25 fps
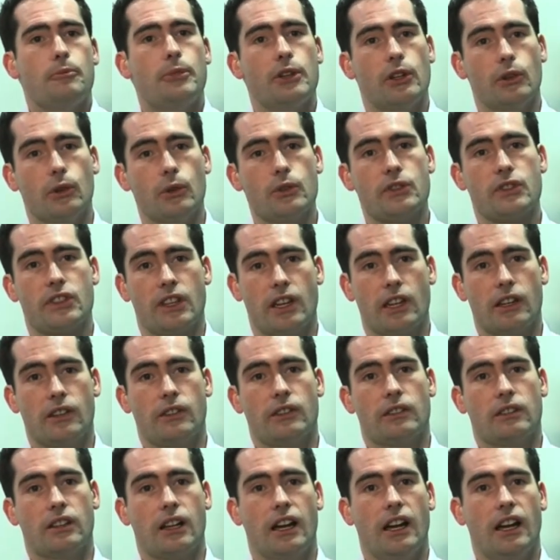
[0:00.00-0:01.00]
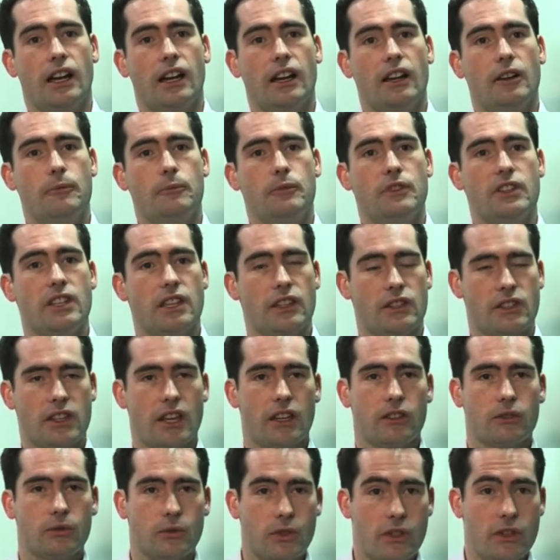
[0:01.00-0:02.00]
But also, the
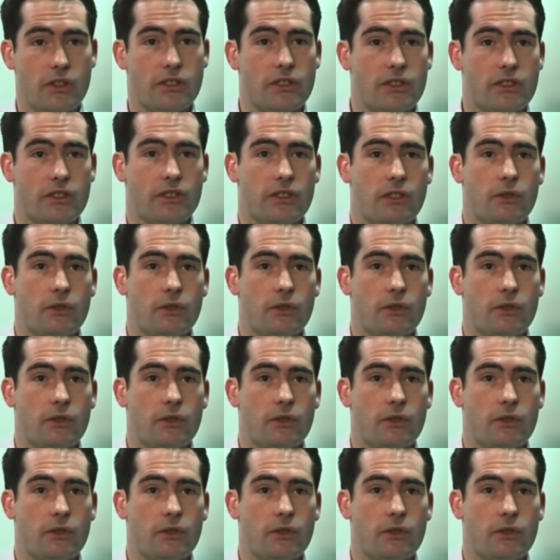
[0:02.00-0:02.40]
internal users